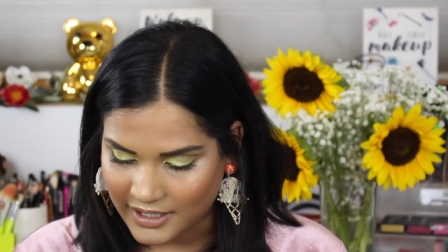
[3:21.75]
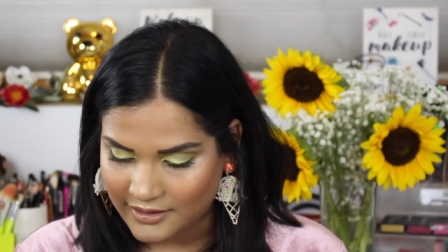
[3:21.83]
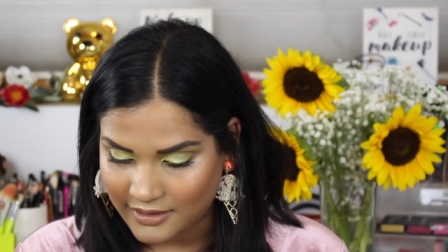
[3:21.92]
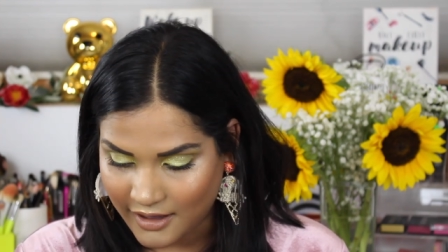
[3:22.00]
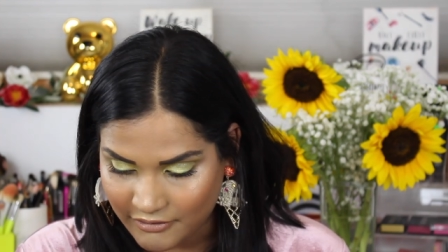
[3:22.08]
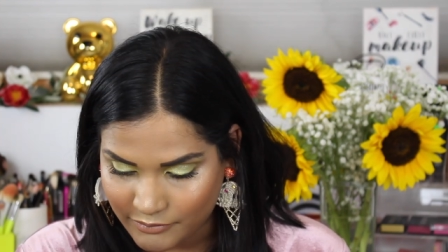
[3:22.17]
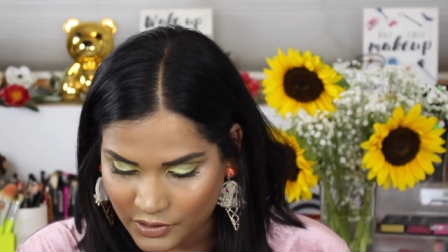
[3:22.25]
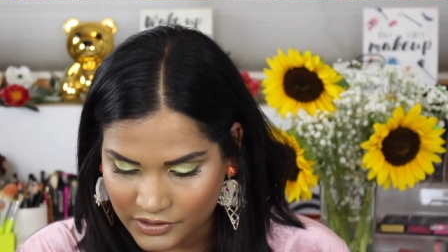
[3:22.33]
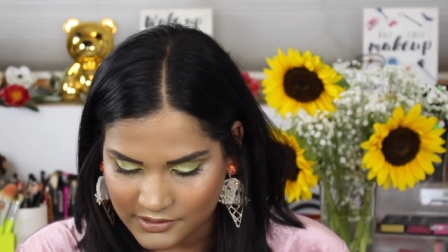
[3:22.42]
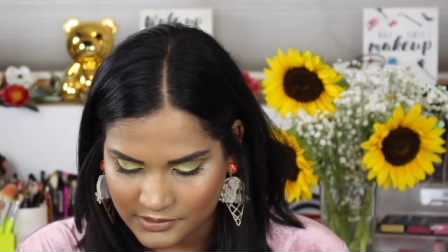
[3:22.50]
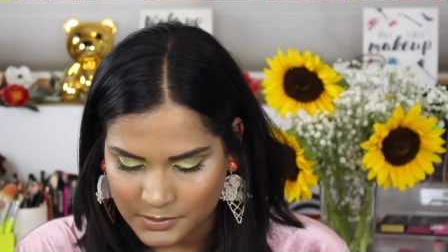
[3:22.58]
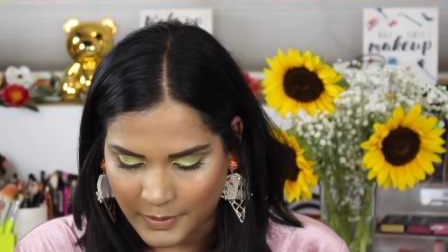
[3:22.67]
I love both
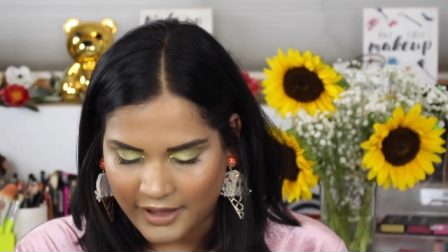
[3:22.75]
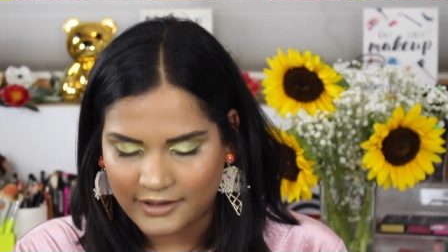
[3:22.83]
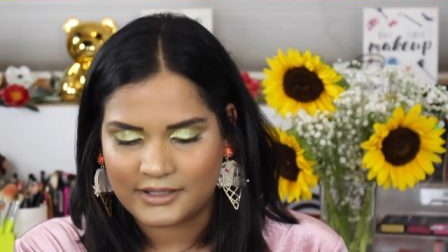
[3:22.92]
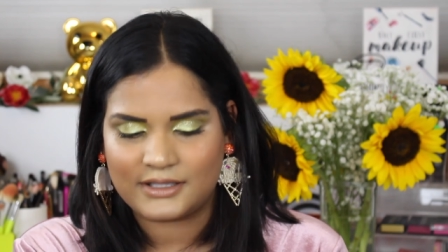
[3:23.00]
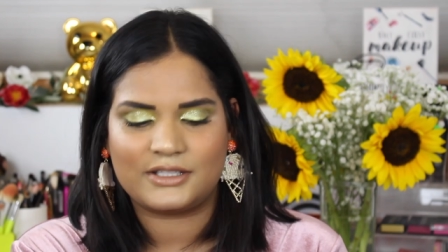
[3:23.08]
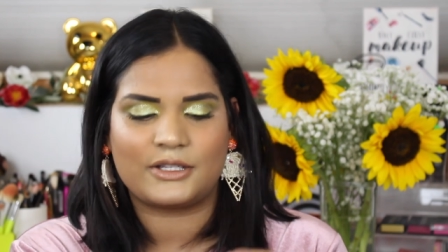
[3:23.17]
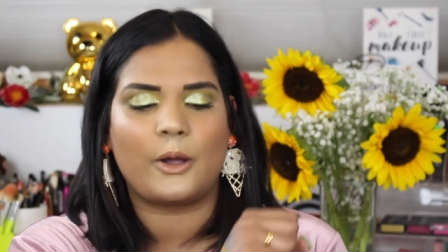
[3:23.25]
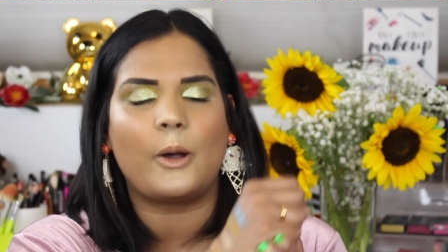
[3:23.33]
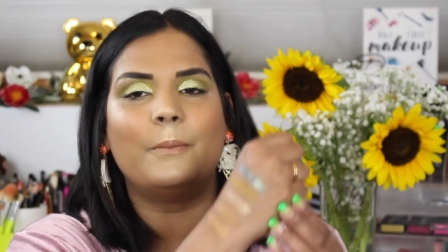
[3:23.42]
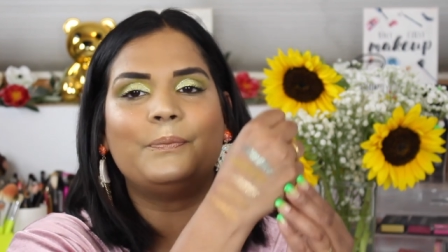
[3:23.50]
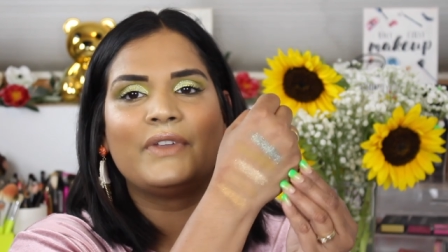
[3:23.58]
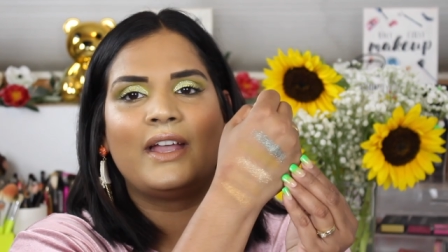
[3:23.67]
of those palettes.
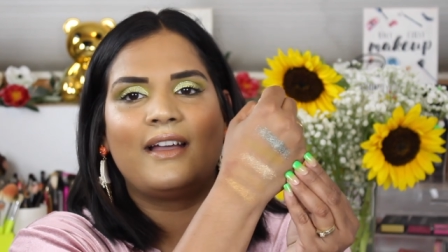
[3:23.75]
So